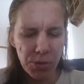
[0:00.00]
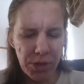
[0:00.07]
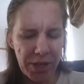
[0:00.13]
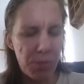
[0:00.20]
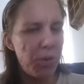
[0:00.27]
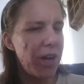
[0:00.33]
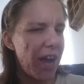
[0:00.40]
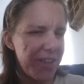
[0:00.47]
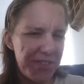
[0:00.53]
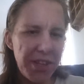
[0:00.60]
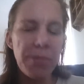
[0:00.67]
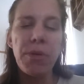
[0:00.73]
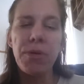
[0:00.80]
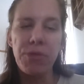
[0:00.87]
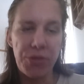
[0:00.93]
Like, what I
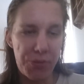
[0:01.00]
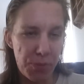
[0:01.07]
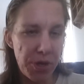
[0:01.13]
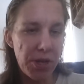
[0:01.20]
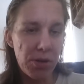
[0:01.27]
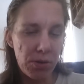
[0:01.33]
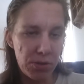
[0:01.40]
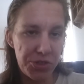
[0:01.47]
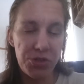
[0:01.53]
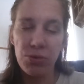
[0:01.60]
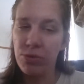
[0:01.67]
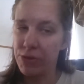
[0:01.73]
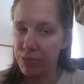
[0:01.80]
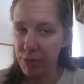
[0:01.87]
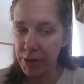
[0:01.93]
say maybe three coats,
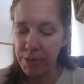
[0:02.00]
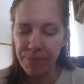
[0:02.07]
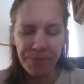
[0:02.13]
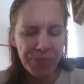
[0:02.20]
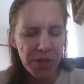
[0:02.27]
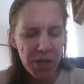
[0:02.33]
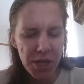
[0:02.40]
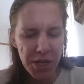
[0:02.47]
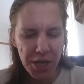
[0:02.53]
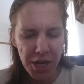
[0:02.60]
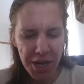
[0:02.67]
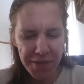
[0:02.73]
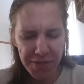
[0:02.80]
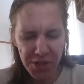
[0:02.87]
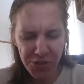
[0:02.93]
two to three.
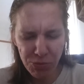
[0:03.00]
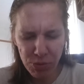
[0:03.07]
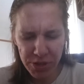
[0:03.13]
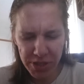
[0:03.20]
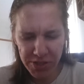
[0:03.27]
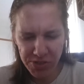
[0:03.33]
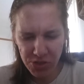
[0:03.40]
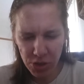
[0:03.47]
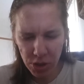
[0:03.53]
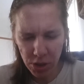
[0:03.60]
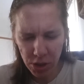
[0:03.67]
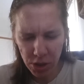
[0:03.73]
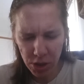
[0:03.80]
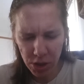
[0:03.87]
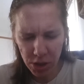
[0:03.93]
And this one is
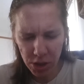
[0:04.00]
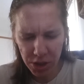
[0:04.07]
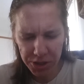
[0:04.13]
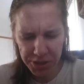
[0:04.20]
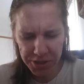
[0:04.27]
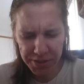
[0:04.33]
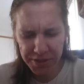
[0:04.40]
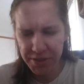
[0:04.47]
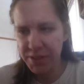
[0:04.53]
called